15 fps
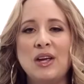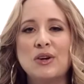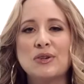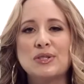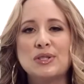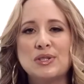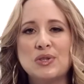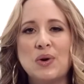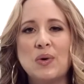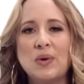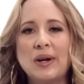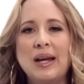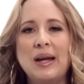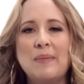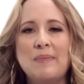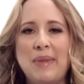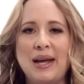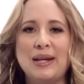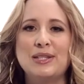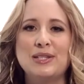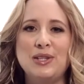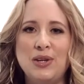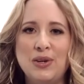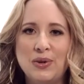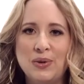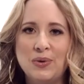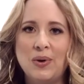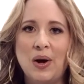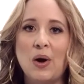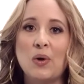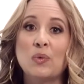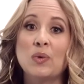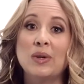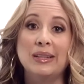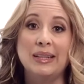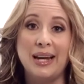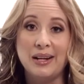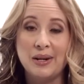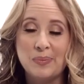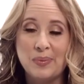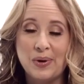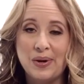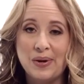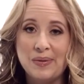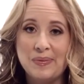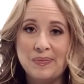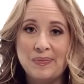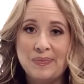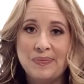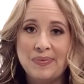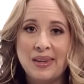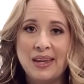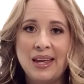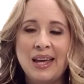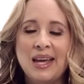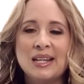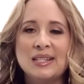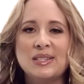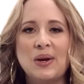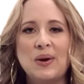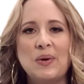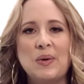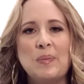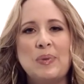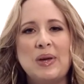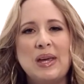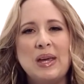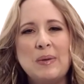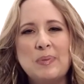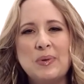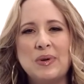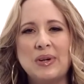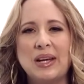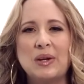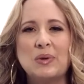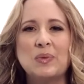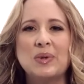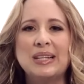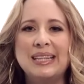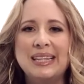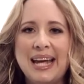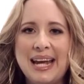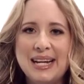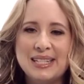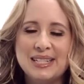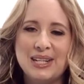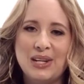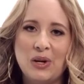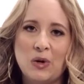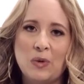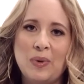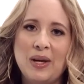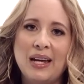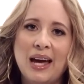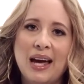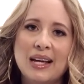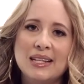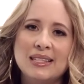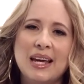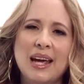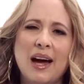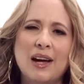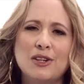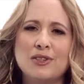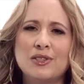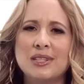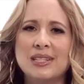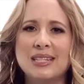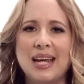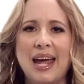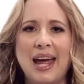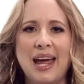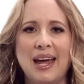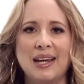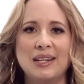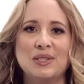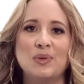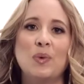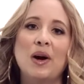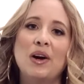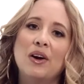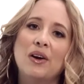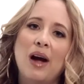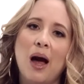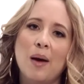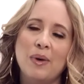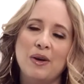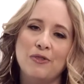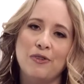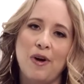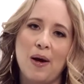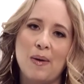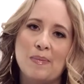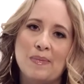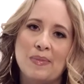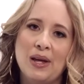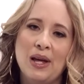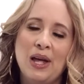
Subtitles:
Your story makes you relatable. So people can relate to you because they understand where you're coming from.